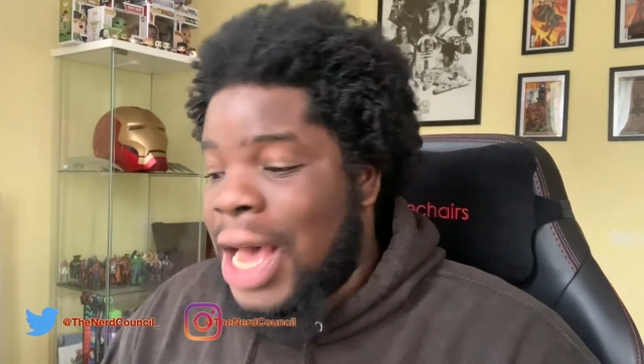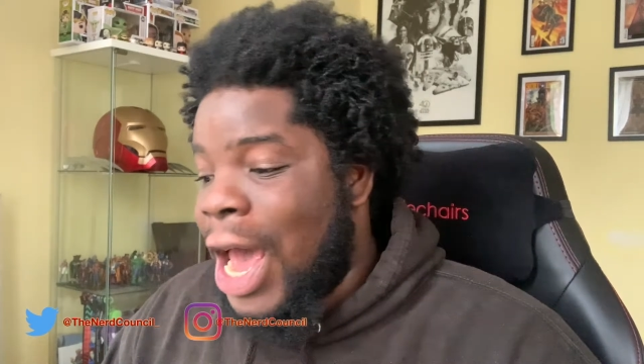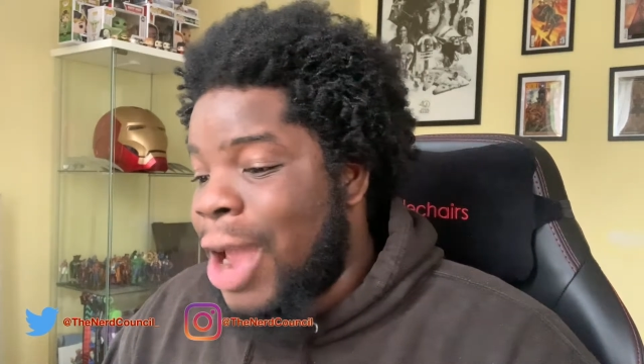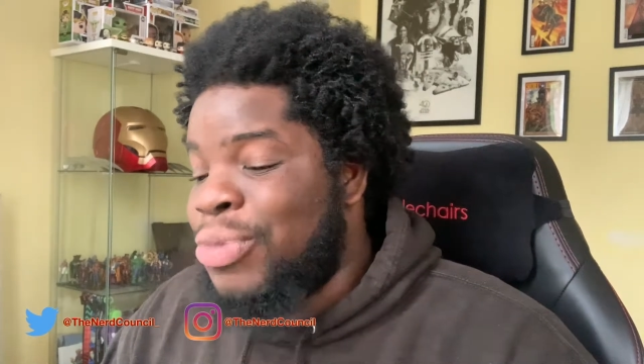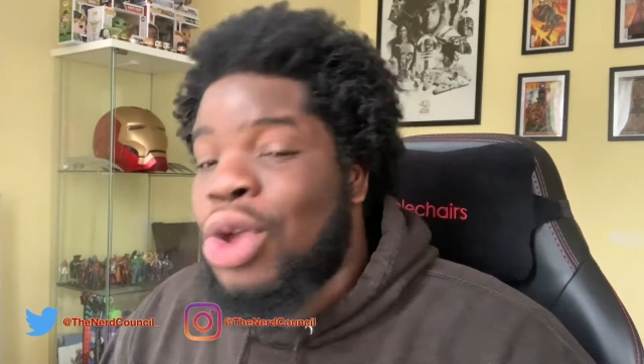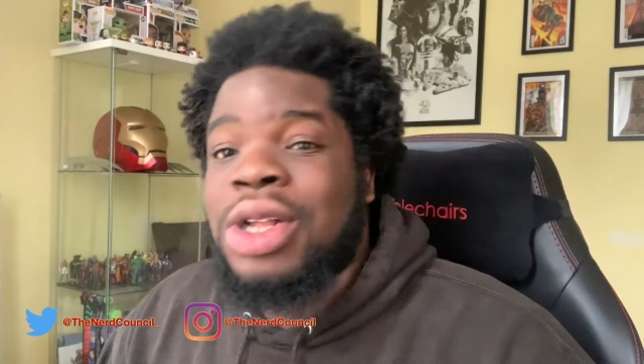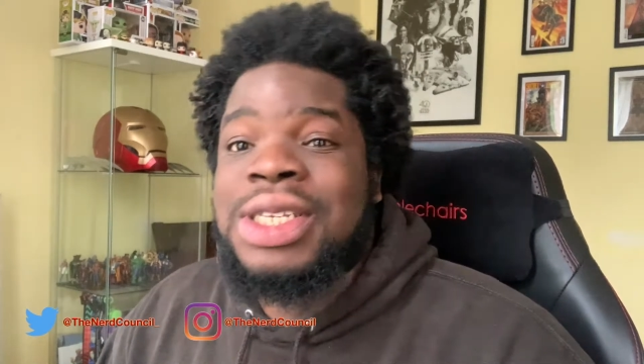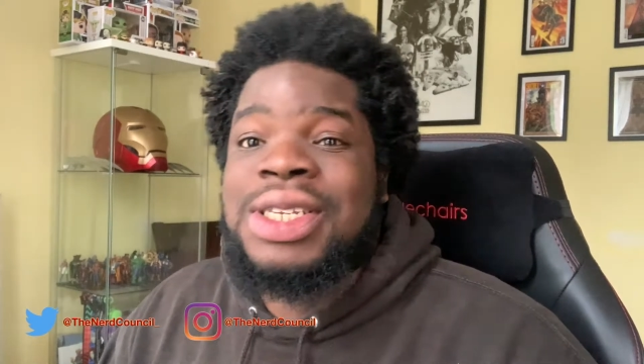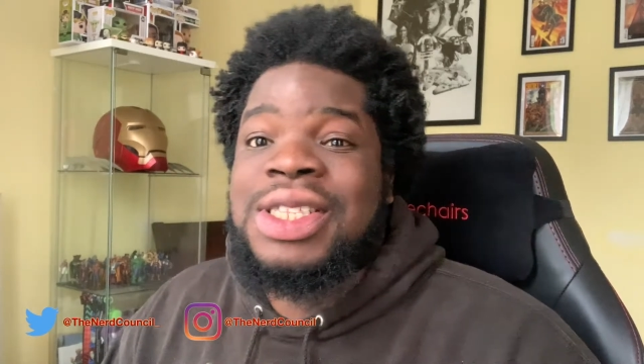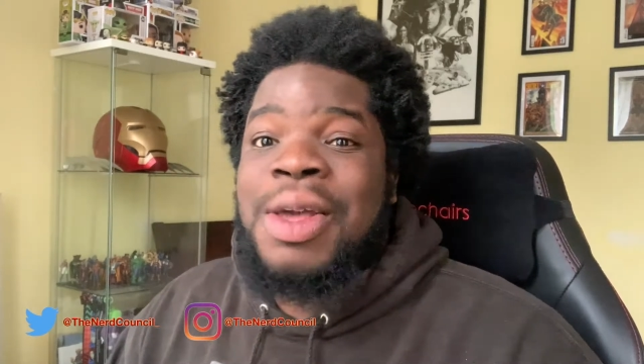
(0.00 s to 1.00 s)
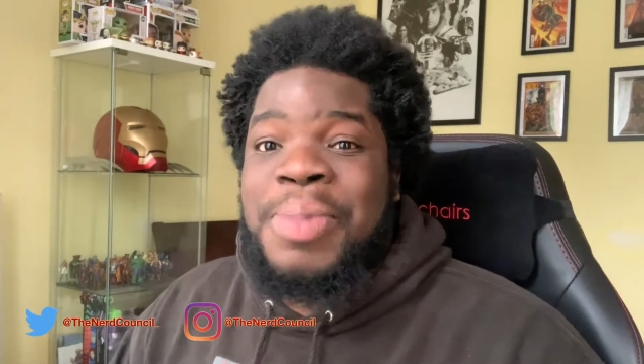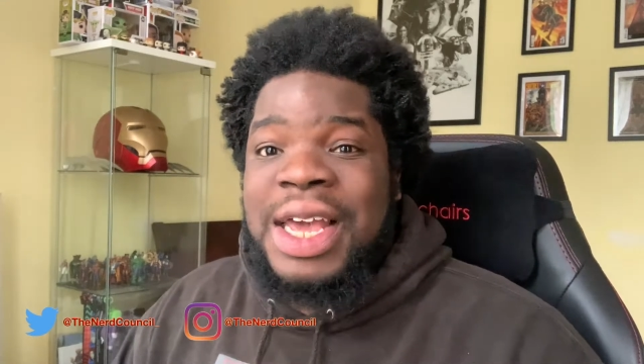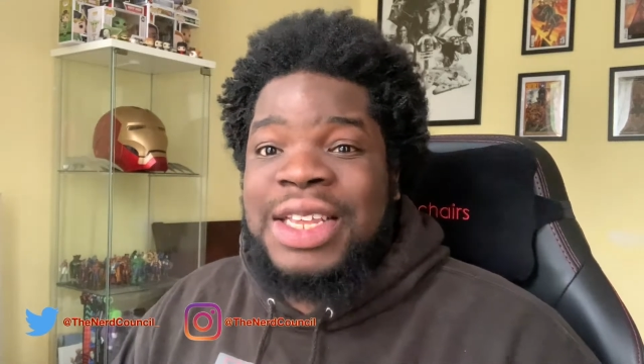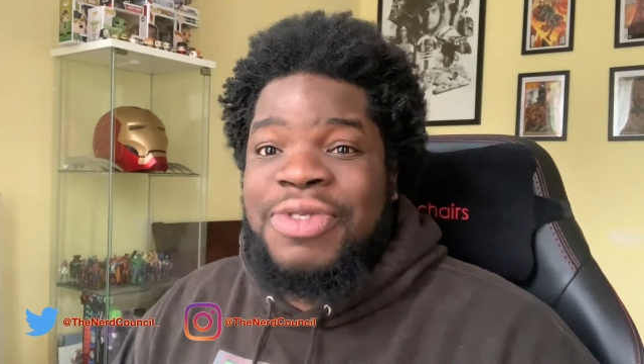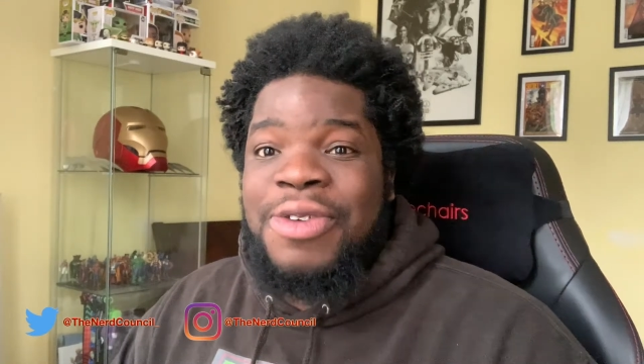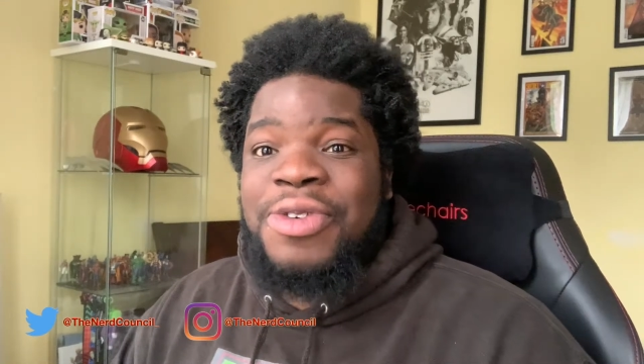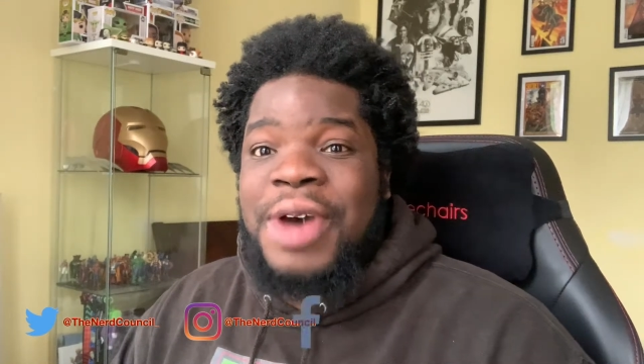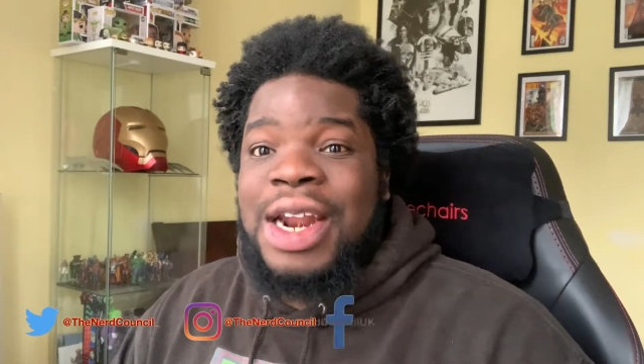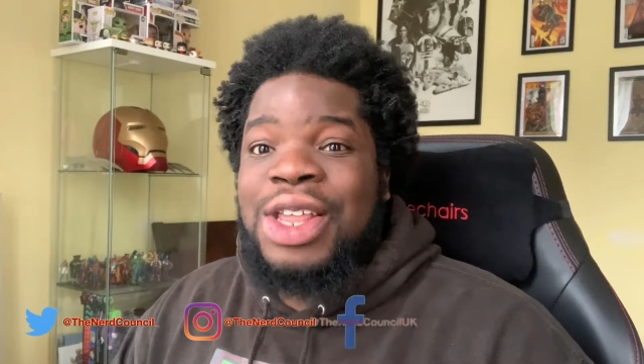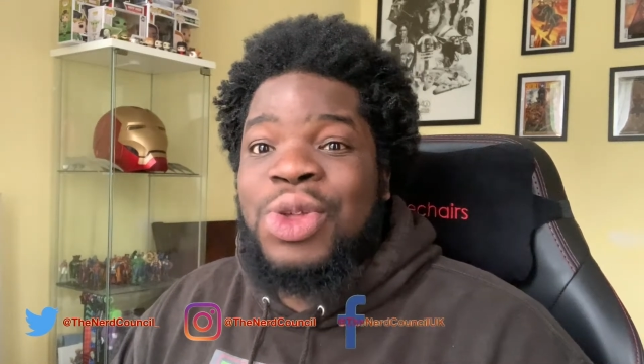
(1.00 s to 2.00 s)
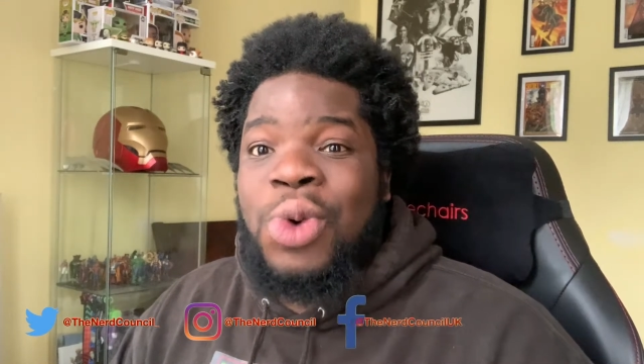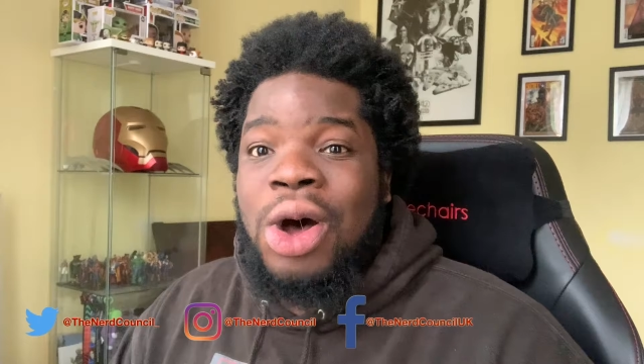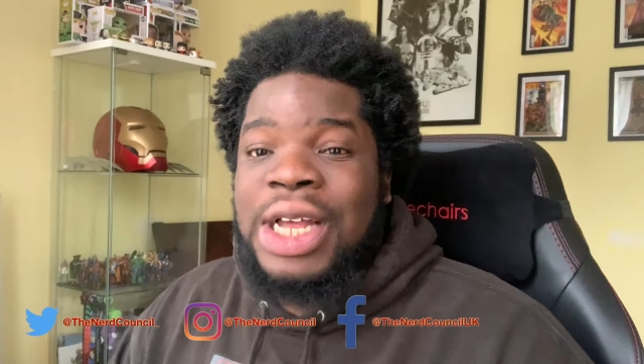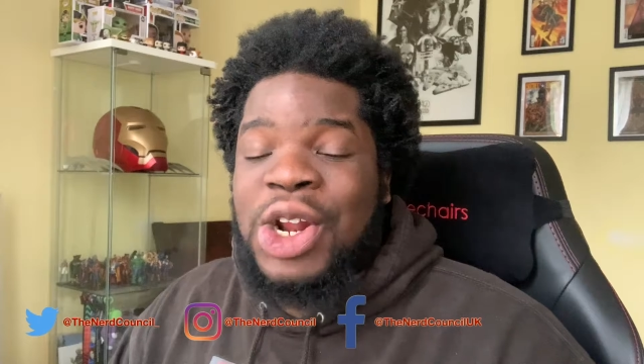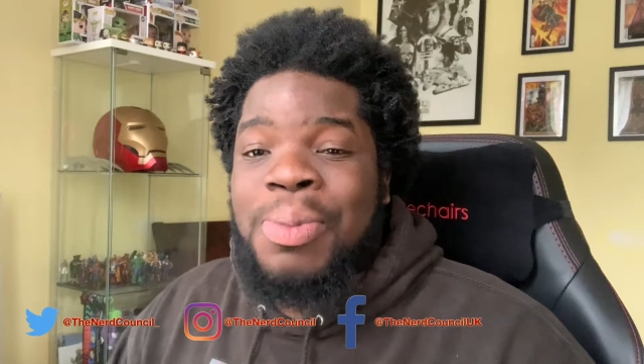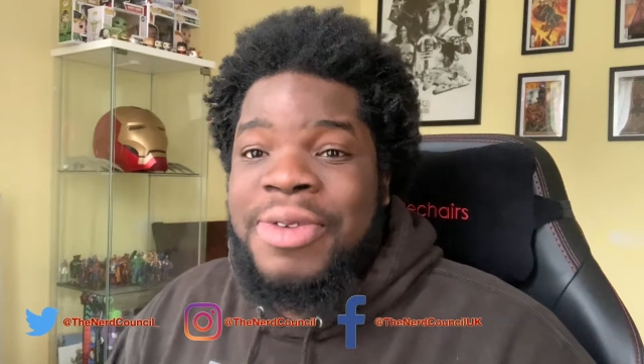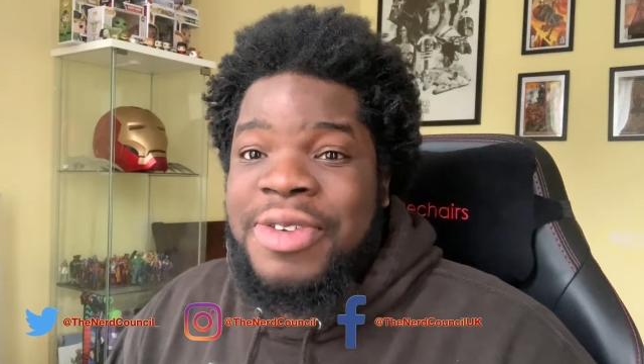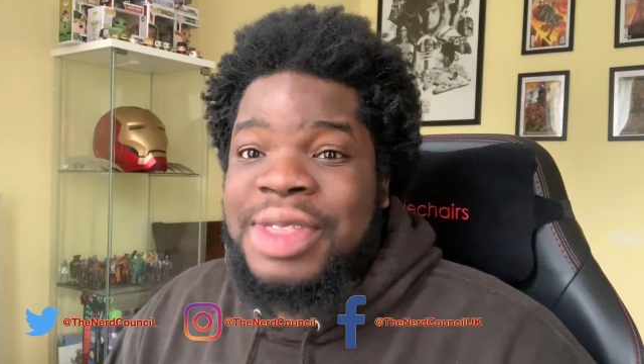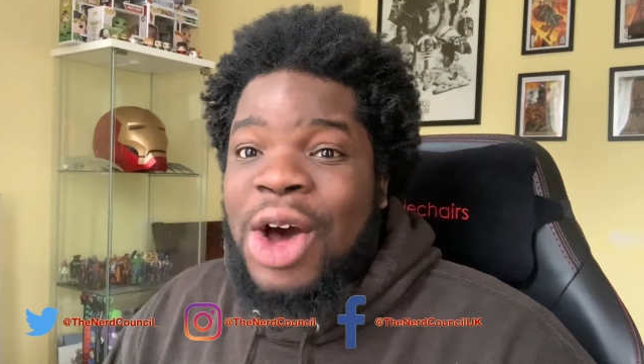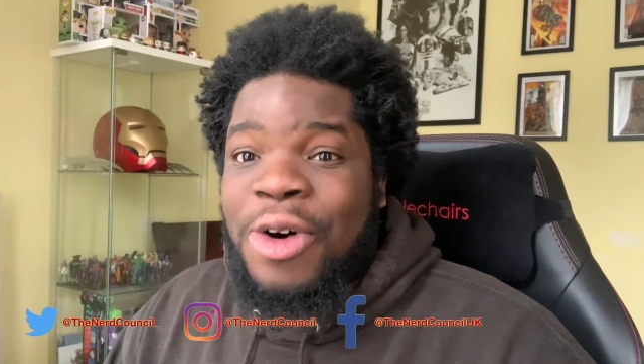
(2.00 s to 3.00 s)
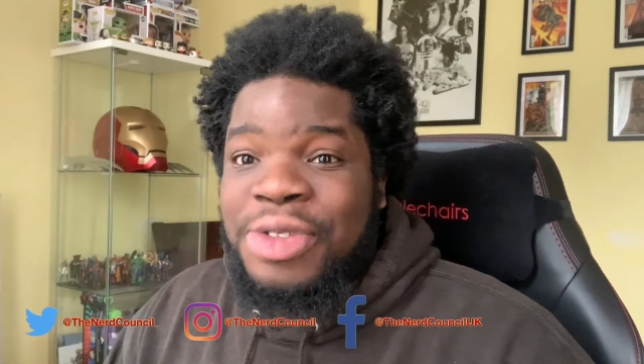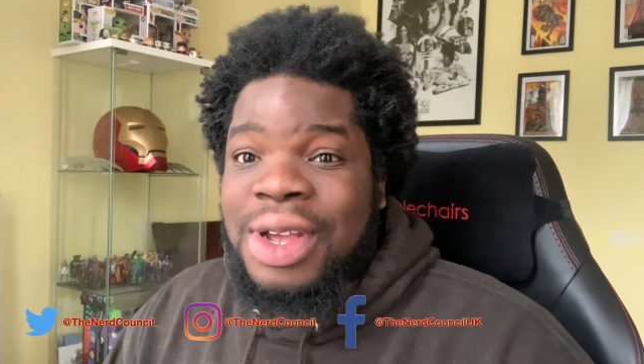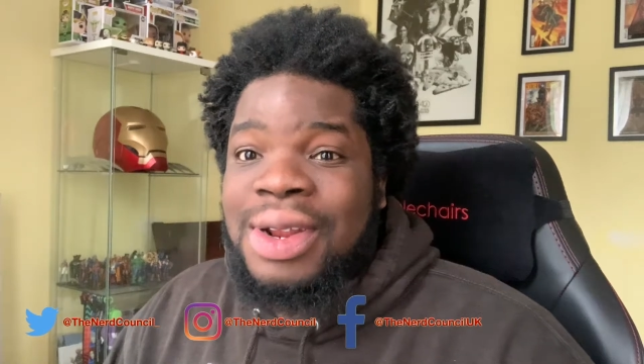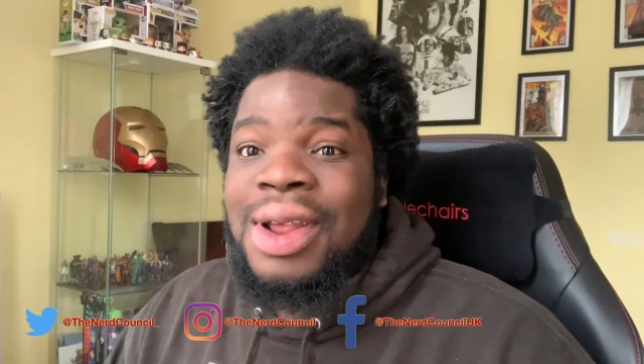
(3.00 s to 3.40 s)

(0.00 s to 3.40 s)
I am not the biggest FIFA fan in the world. I don't play FIFA that often.